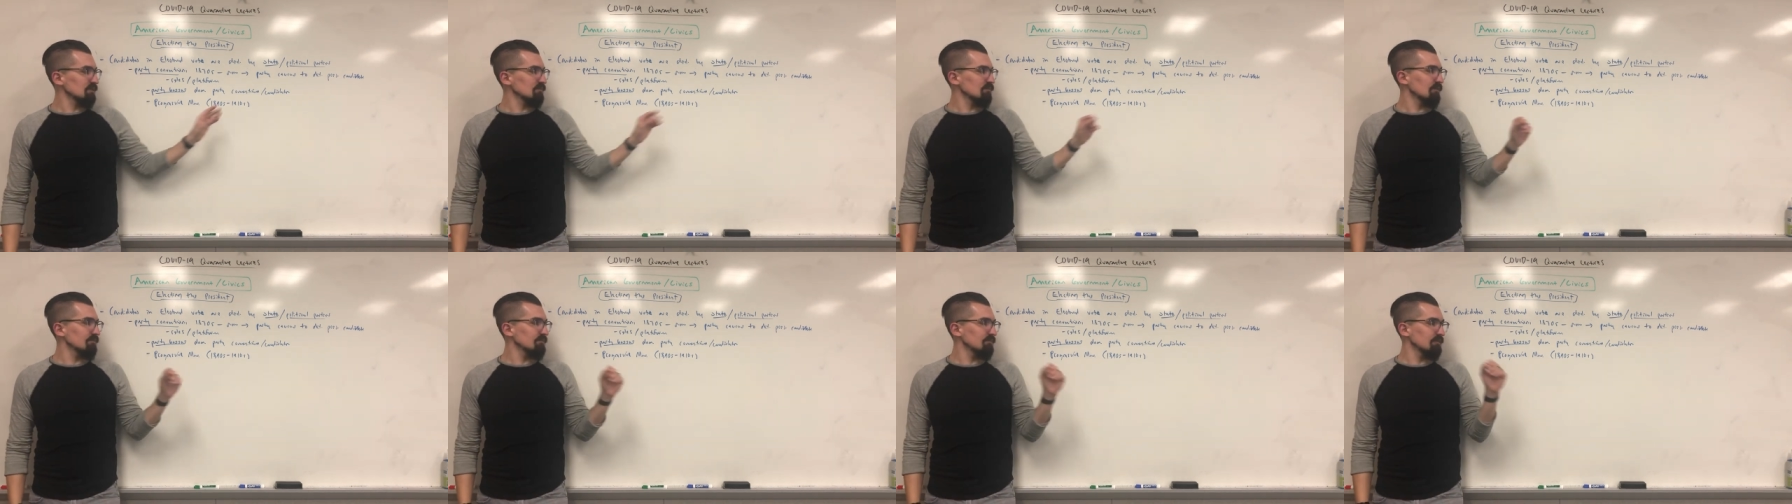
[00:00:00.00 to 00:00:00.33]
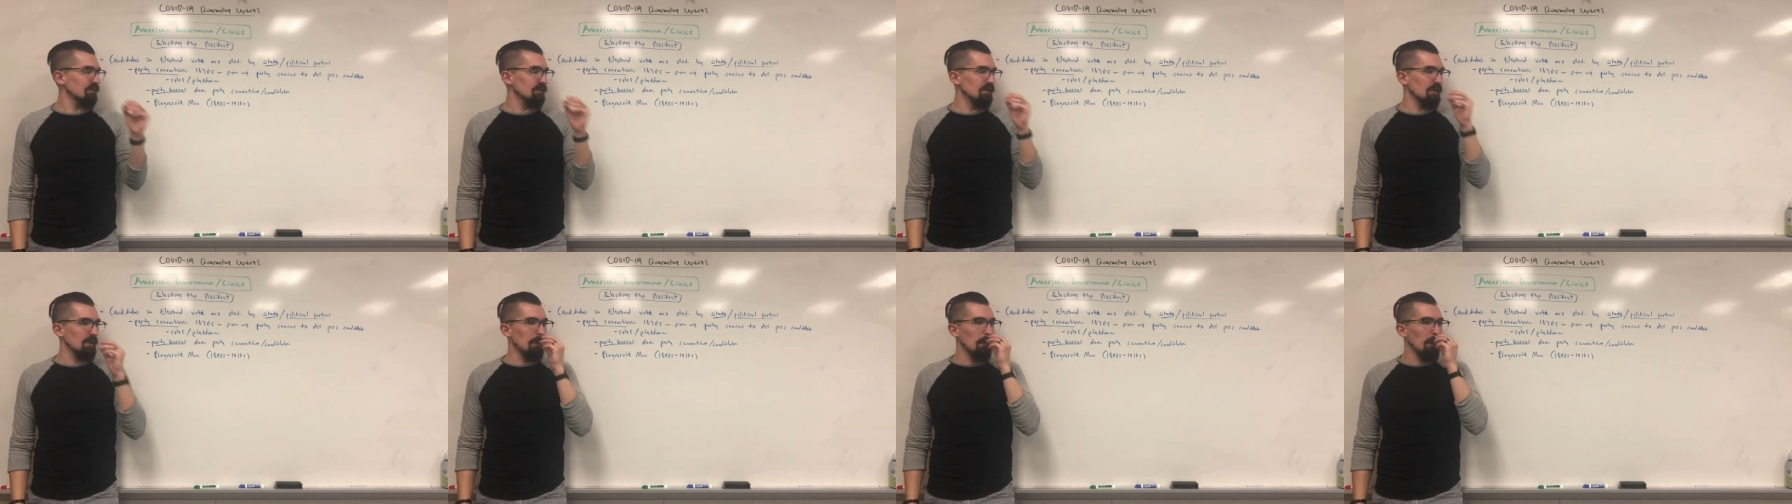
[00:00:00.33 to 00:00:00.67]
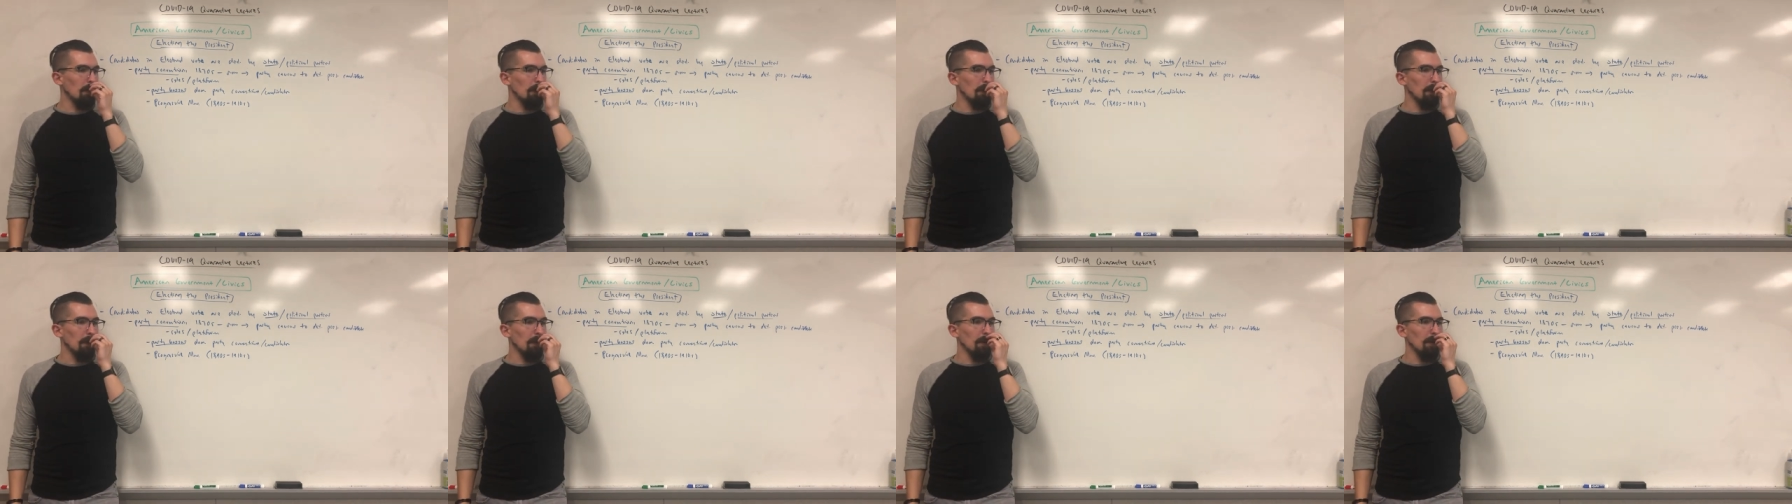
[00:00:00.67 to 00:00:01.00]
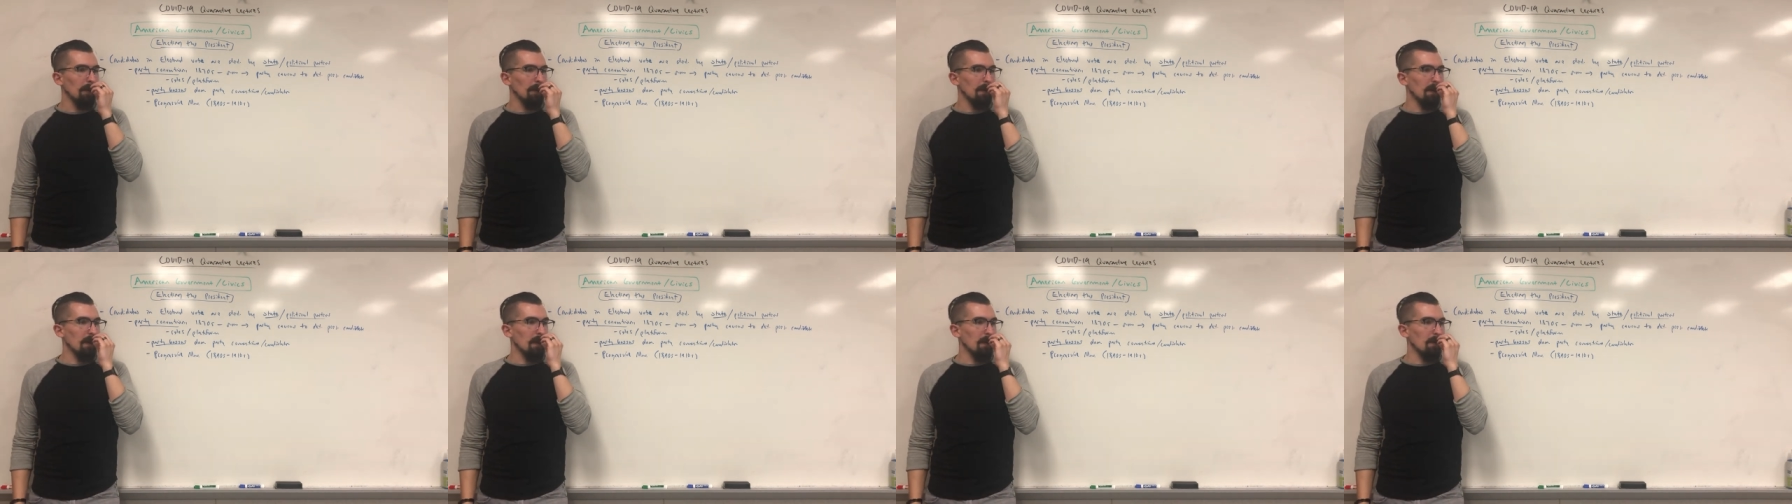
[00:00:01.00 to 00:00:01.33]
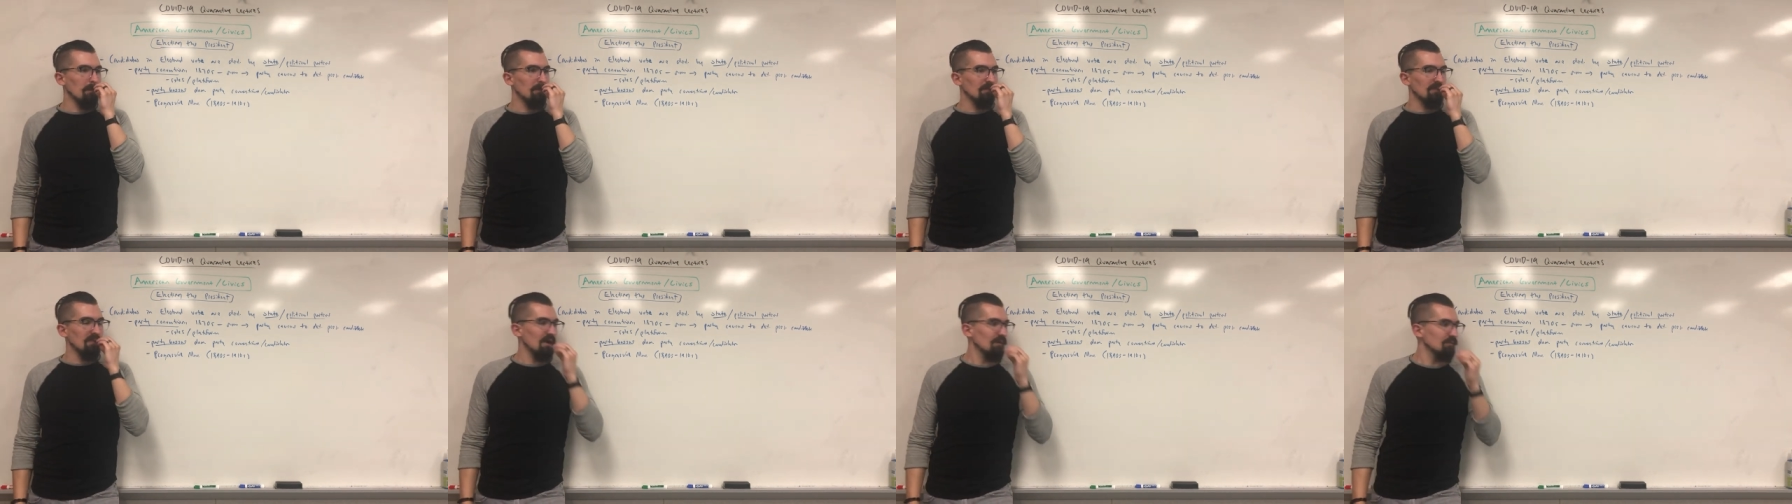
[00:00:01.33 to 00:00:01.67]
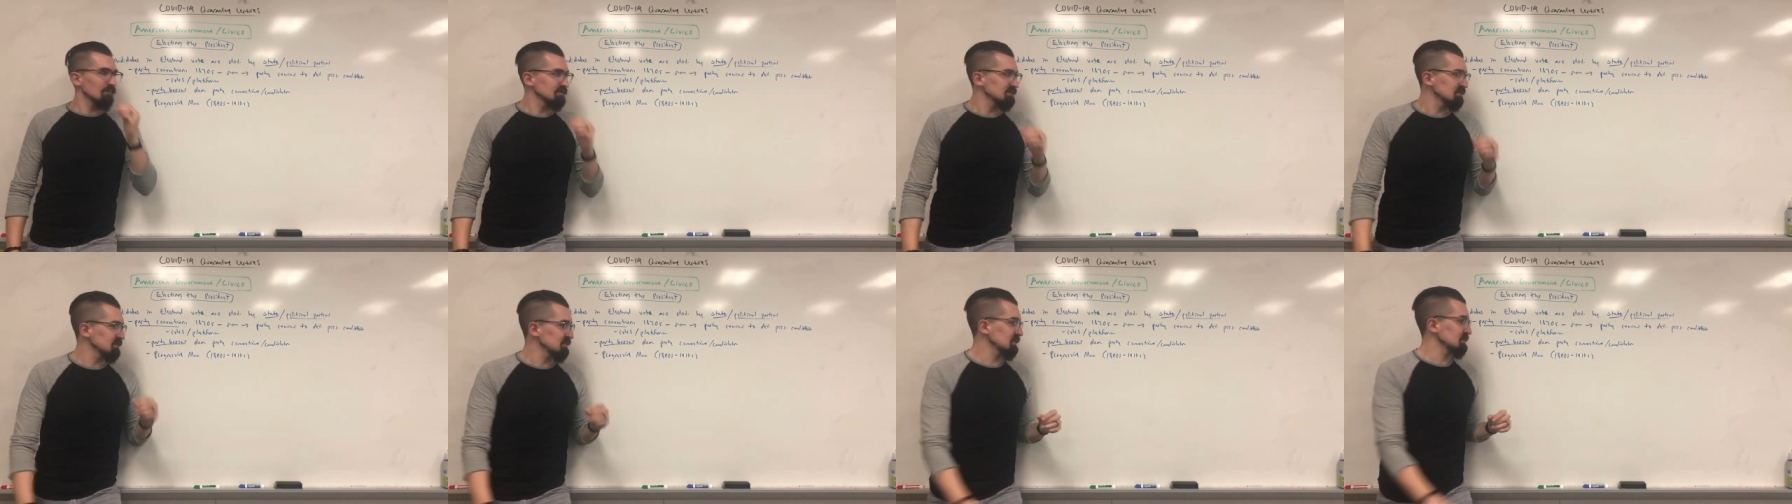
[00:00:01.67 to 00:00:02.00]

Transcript: roughly then. Nah, we'll say